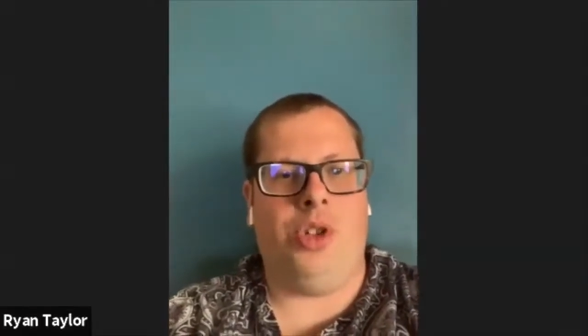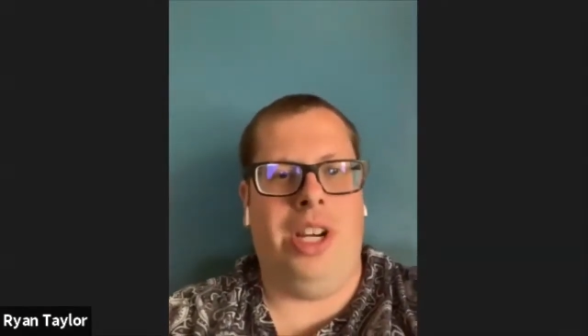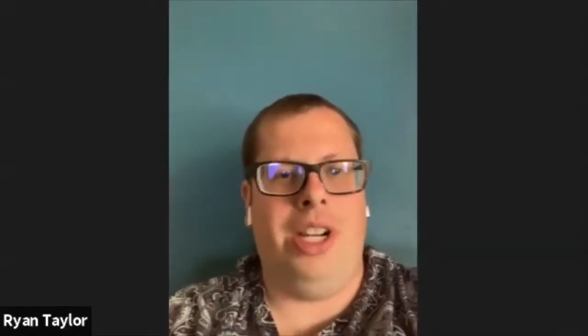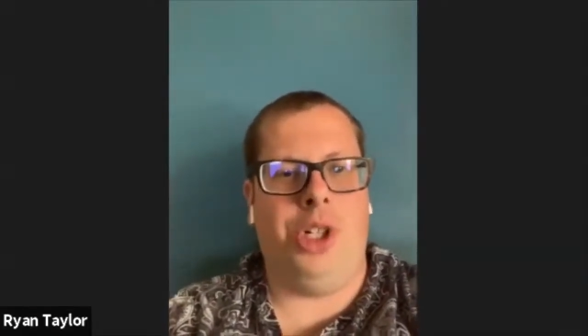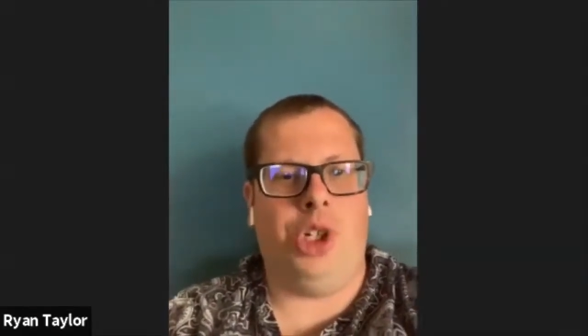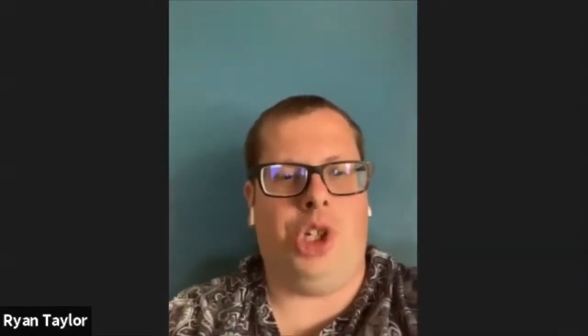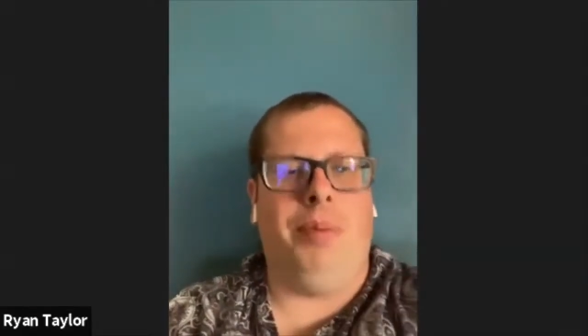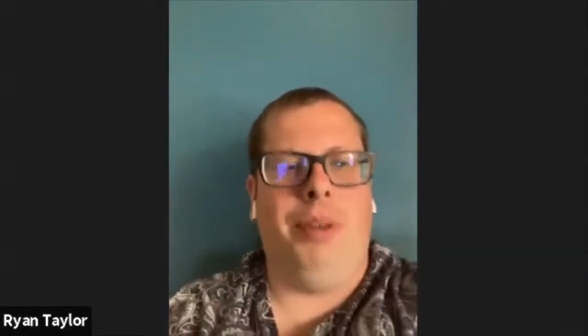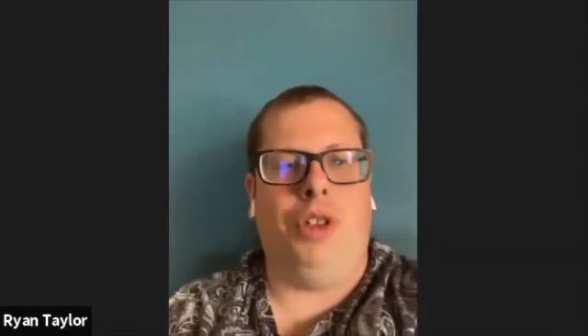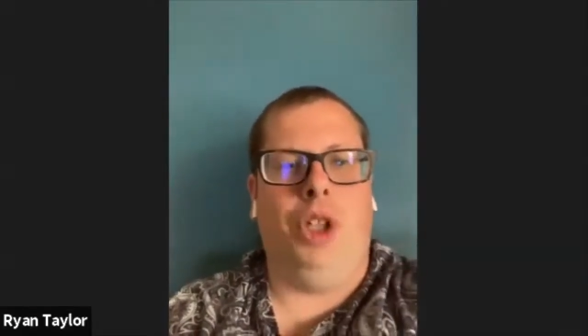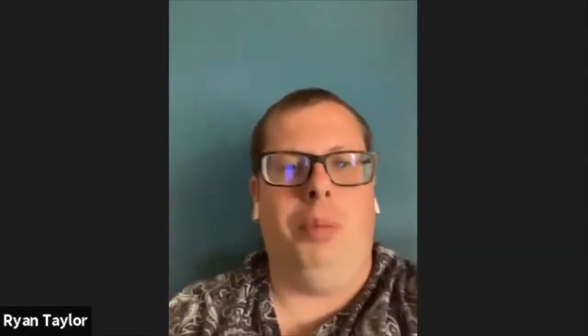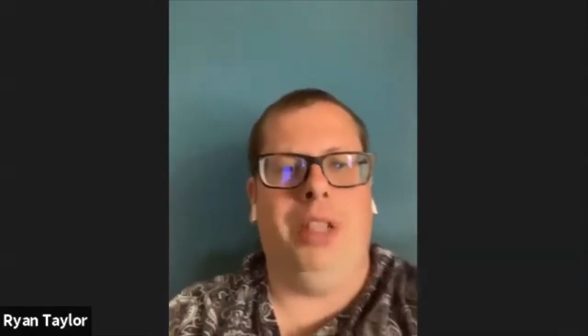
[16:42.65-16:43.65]
concentrate
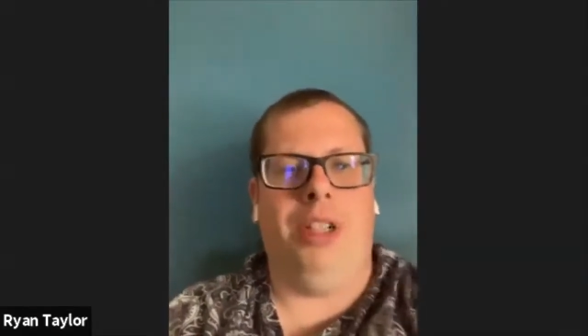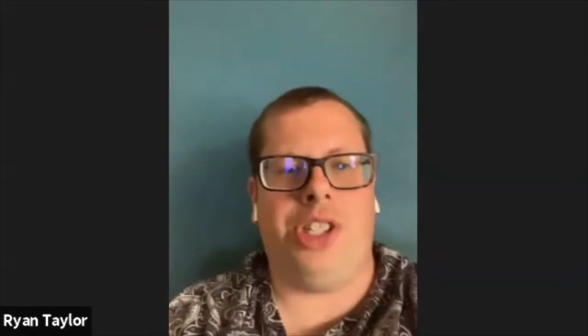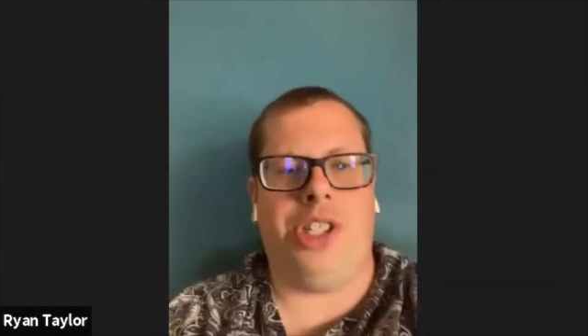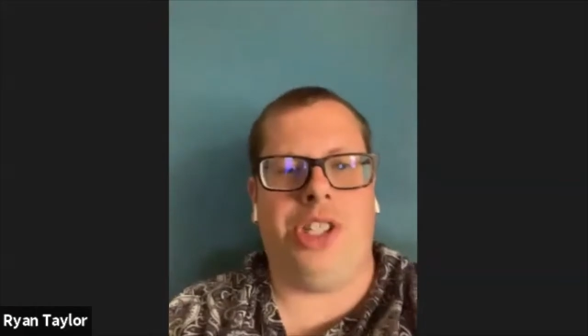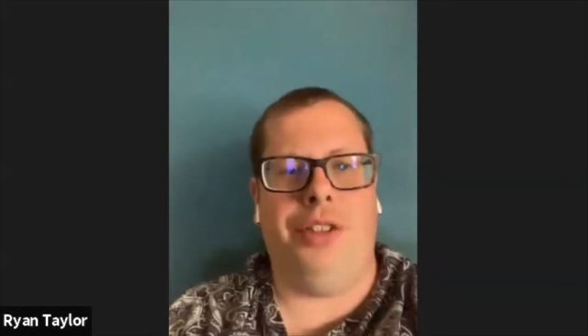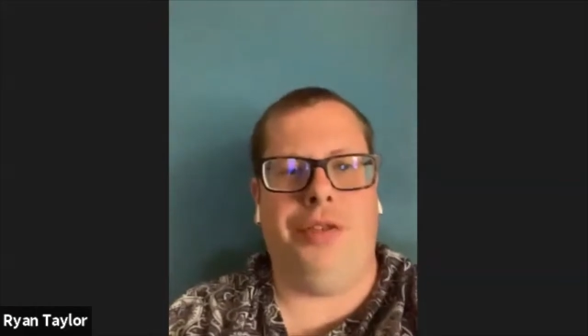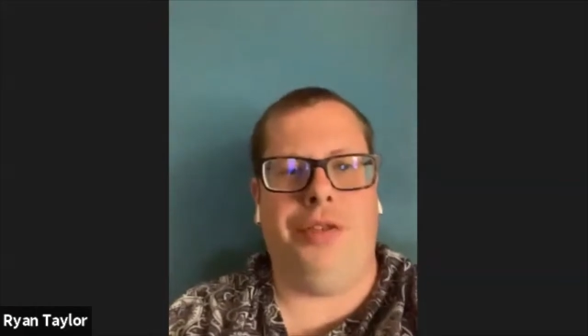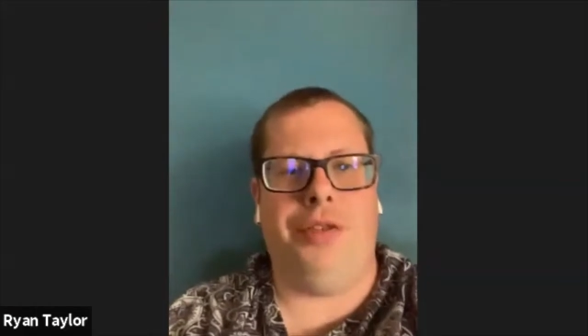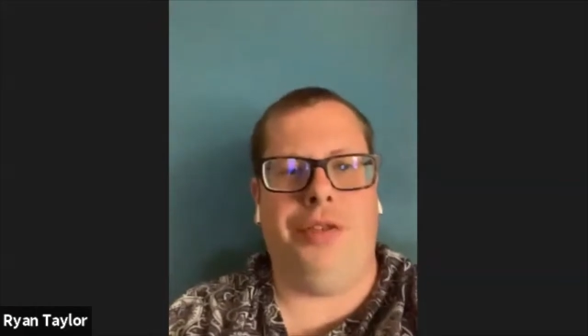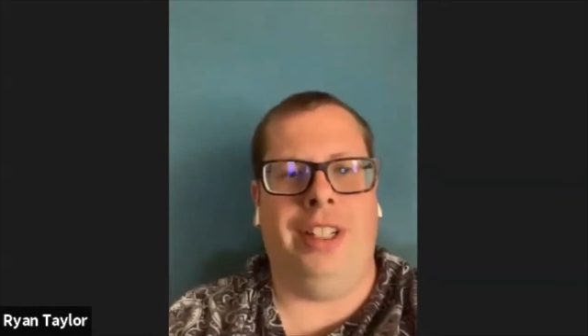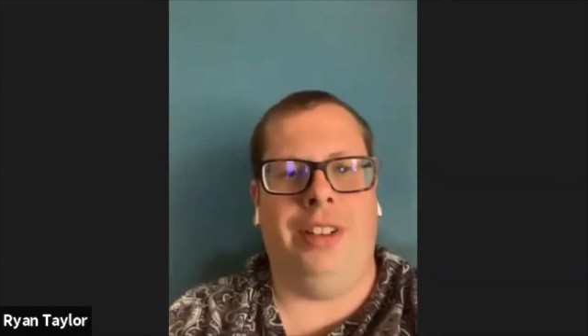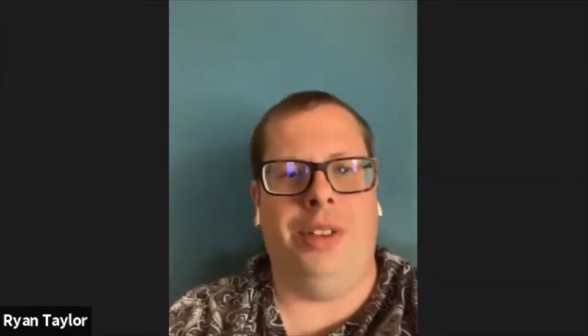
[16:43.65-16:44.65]
just on the football side of
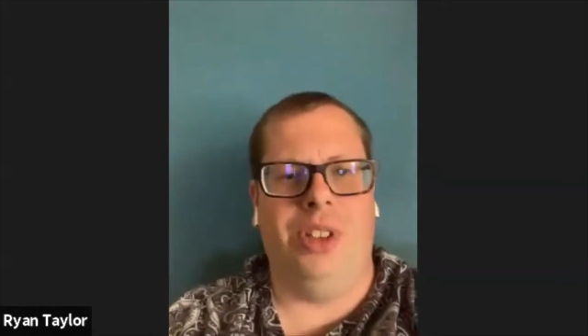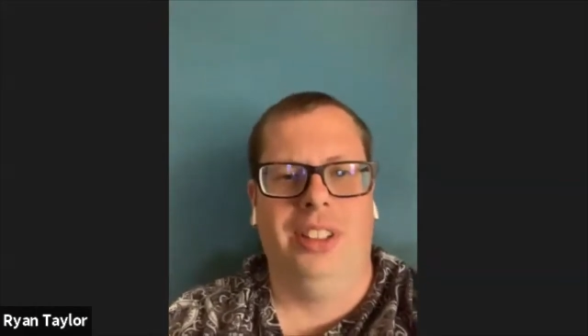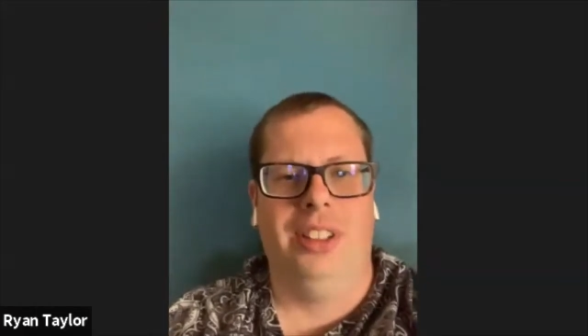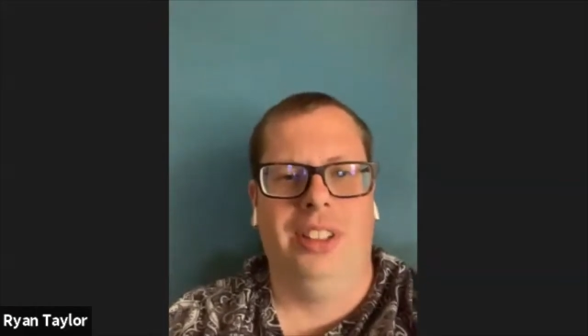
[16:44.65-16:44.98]
things?